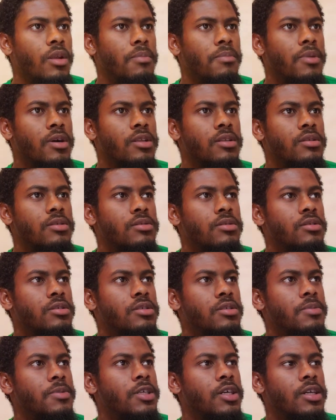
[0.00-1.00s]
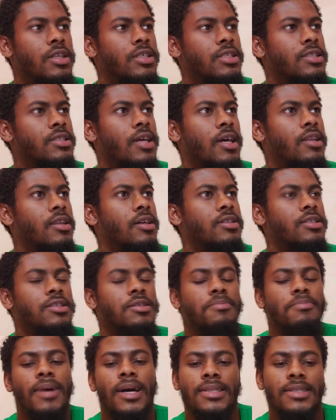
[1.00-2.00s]
But to be honest, that
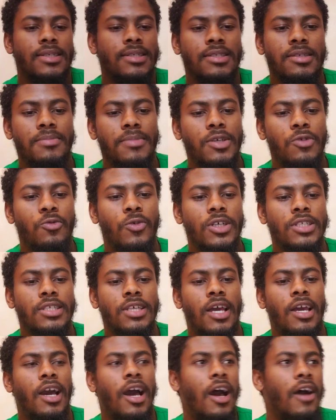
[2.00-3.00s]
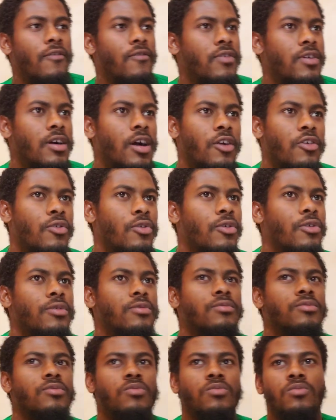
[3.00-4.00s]
doesn't matter to me once I have her around.
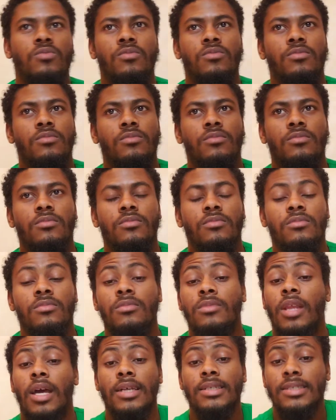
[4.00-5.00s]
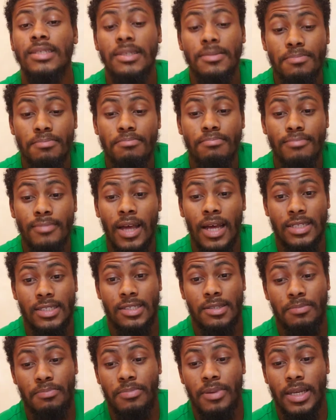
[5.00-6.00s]
That's the
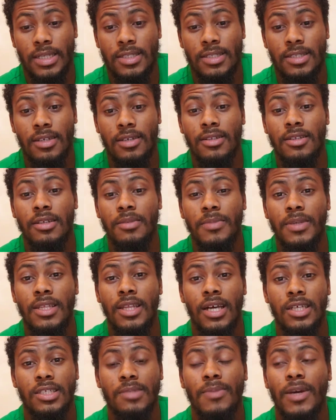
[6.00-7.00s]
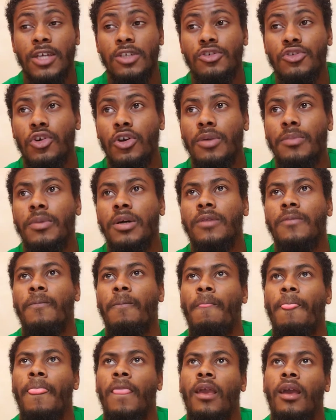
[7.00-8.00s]
best thing to me. That's my joy. But
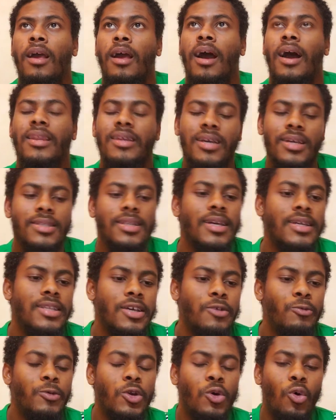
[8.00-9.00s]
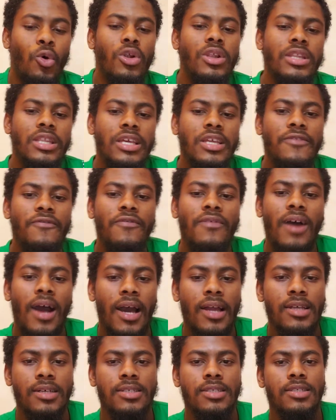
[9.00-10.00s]
at the end of the day, we all need
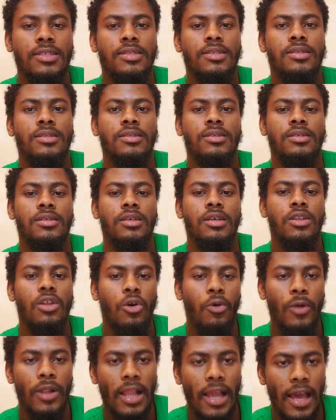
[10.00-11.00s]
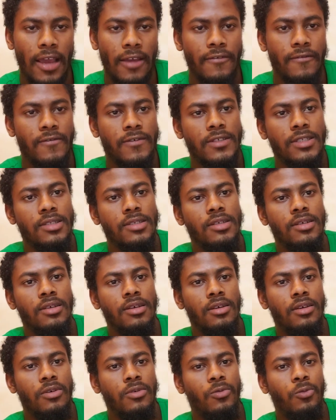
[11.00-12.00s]
fathers in our lives.
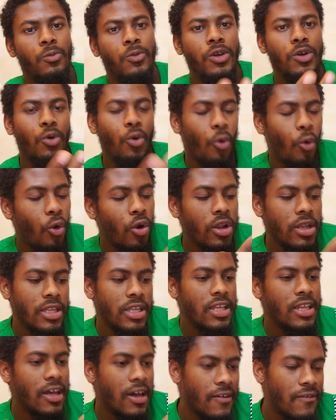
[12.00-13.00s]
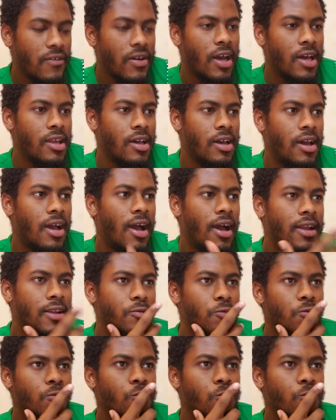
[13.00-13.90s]
We all need a father, and